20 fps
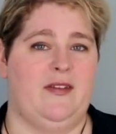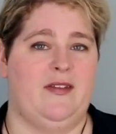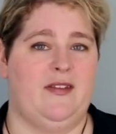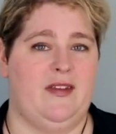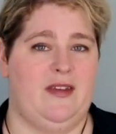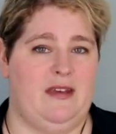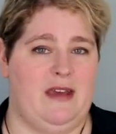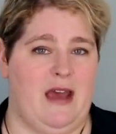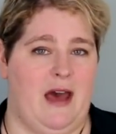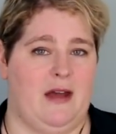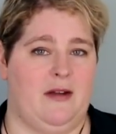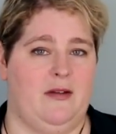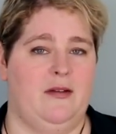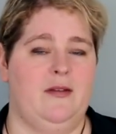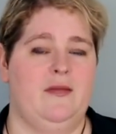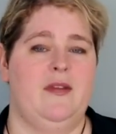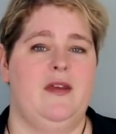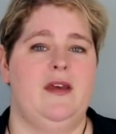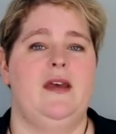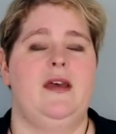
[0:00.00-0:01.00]

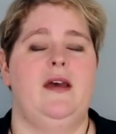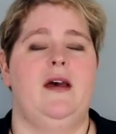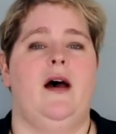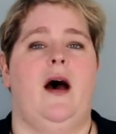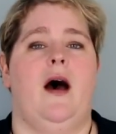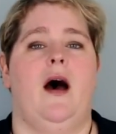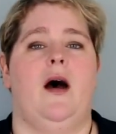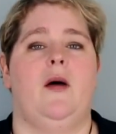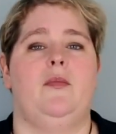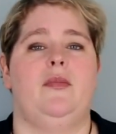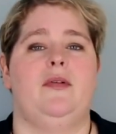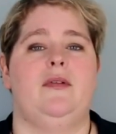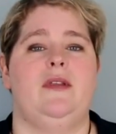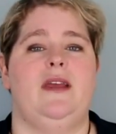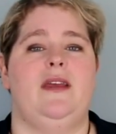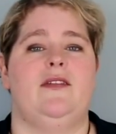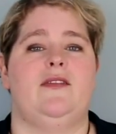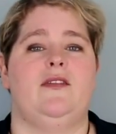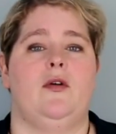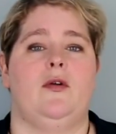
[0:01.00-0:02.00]
Seattle,
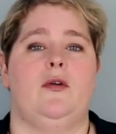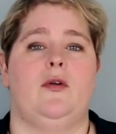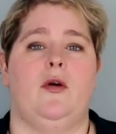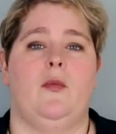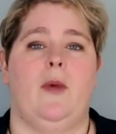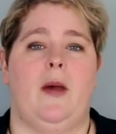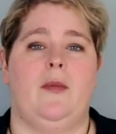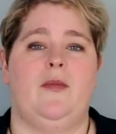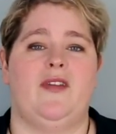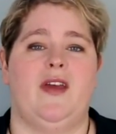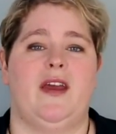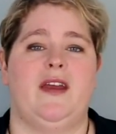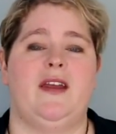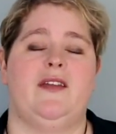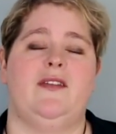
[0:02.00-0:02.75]
please go to our website at